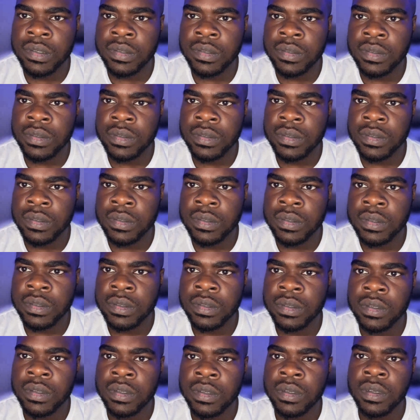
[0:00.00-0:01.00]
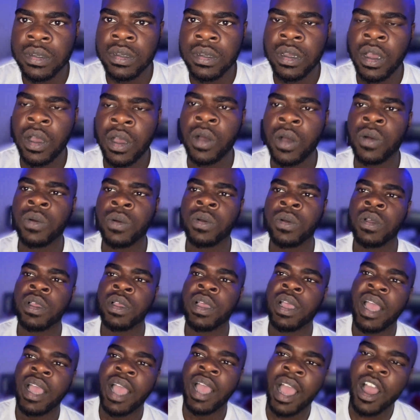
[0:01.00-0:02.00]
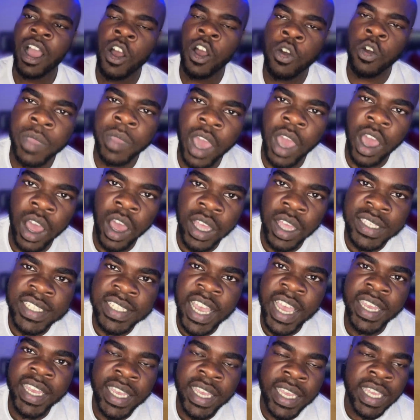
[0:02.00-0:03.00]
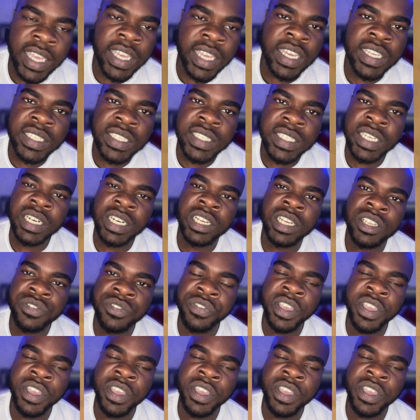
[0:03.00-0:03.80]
the dope pulled up. Oh, I hope y'all take heed to this